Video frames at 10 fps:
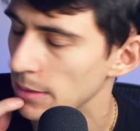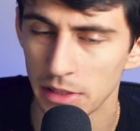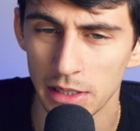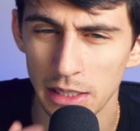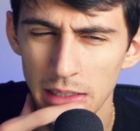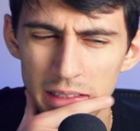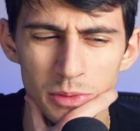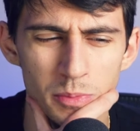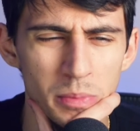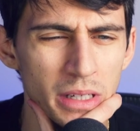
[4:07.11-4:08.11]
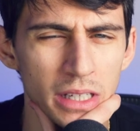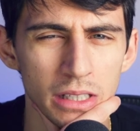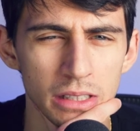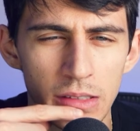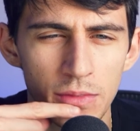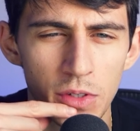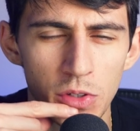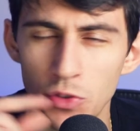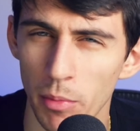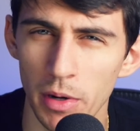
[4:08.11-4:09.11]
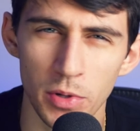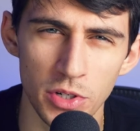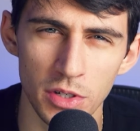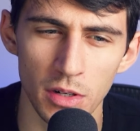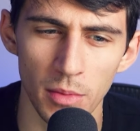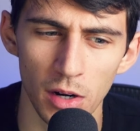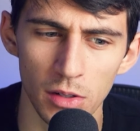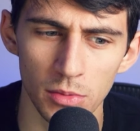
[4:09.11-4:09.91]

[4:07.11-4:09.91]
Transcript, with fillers: I'm a little bit confused. Do you want me to push it to tomorrow?